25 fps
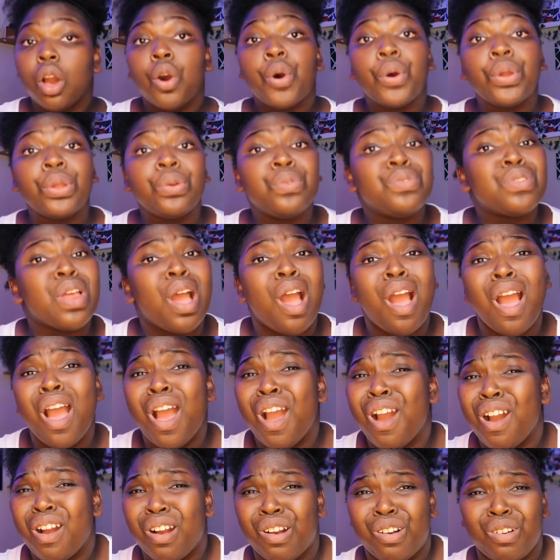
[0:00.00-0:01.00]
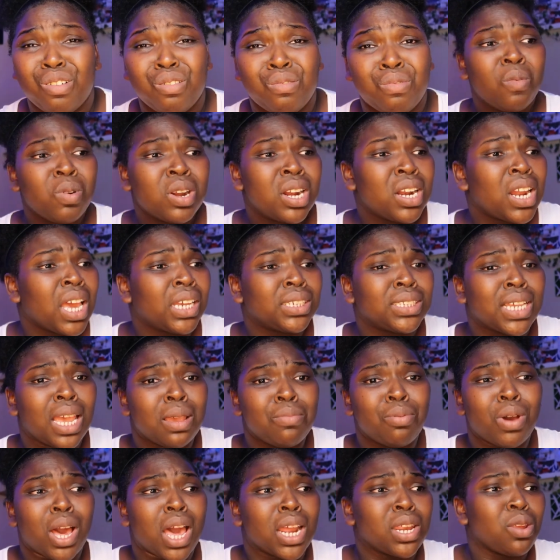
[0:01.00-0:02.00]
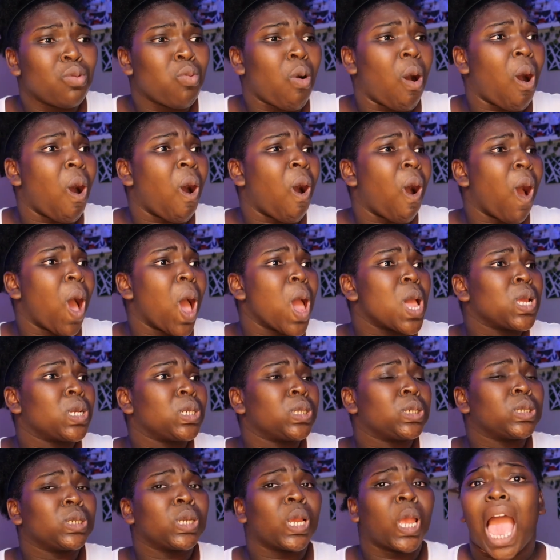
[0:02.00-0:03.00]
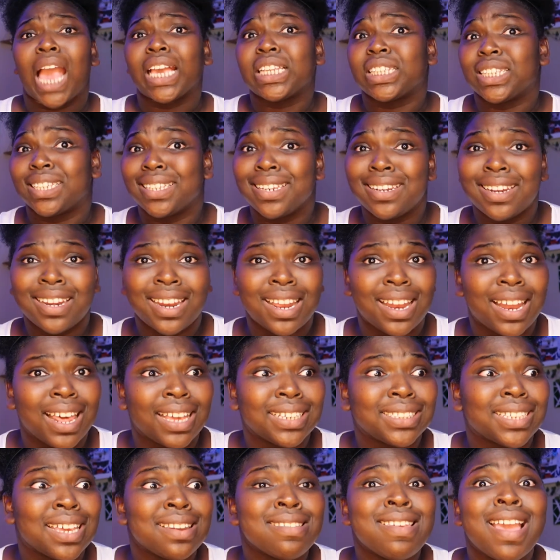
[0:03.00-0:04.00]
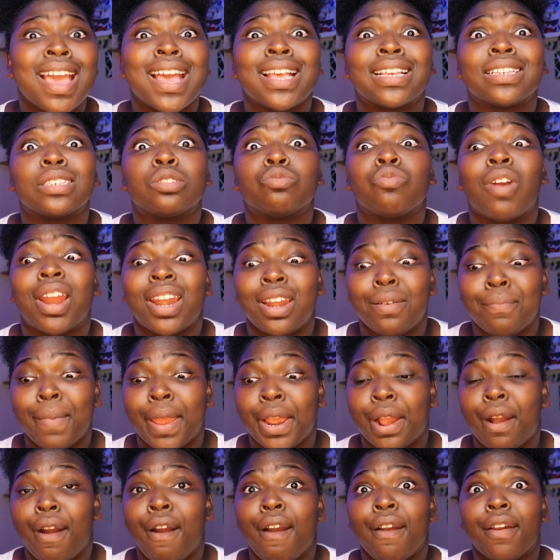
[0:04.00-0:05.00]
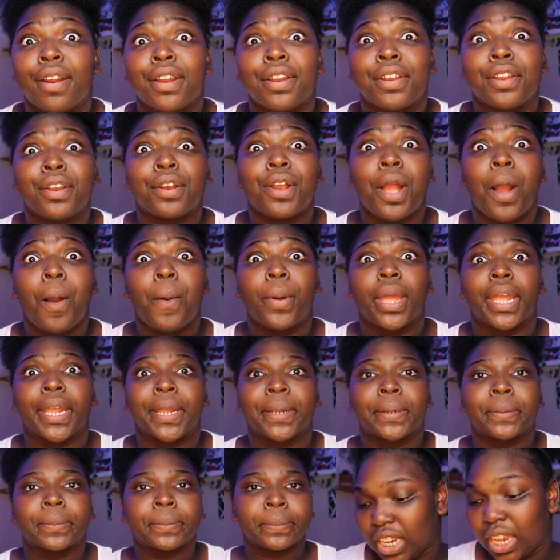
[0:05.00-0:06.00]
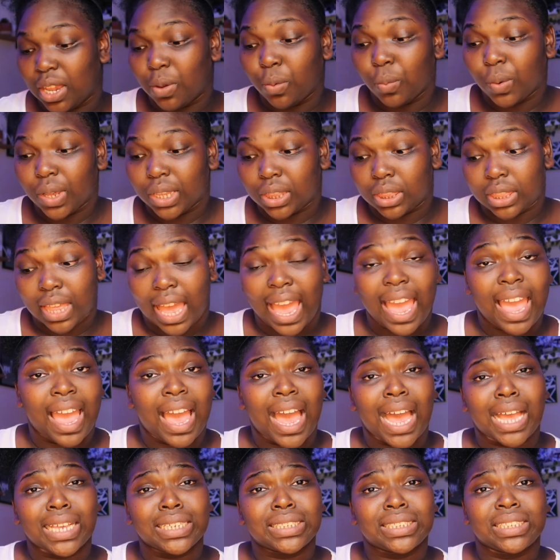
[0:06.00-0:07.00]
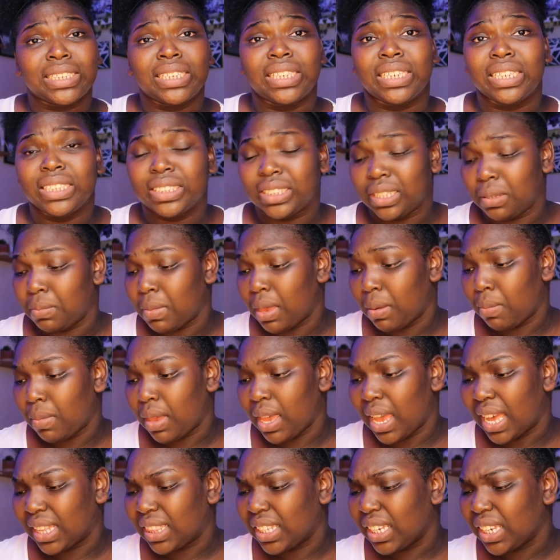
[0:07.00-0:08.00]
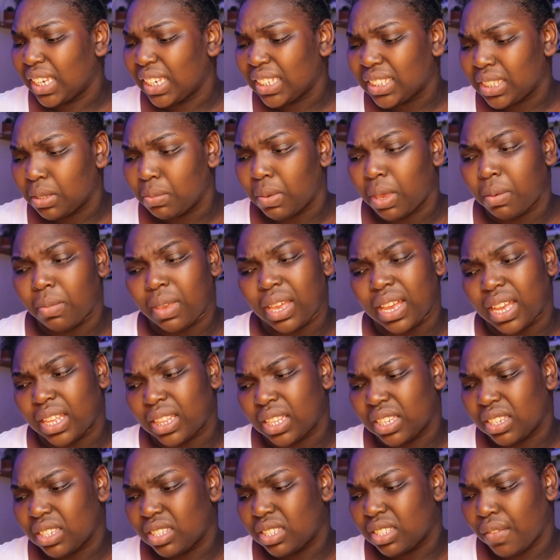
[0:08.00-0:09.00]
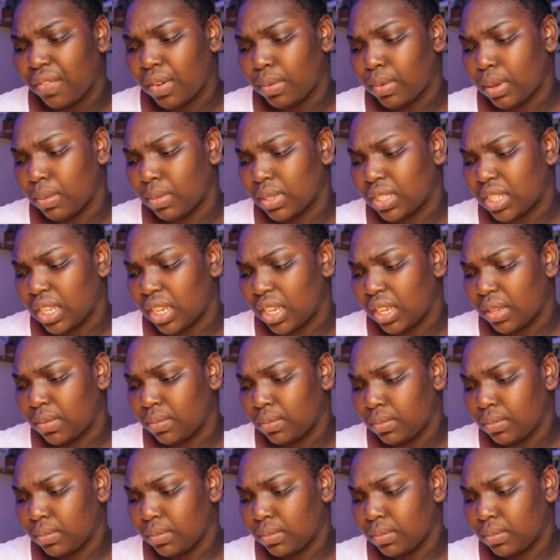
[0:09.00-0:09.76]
Who you know? With a nighttime body wash. I seen it and I said yes, right in my car, you're going. And with that, I seen EC Meme. I think EC Meme got this, if I'm not mistaken.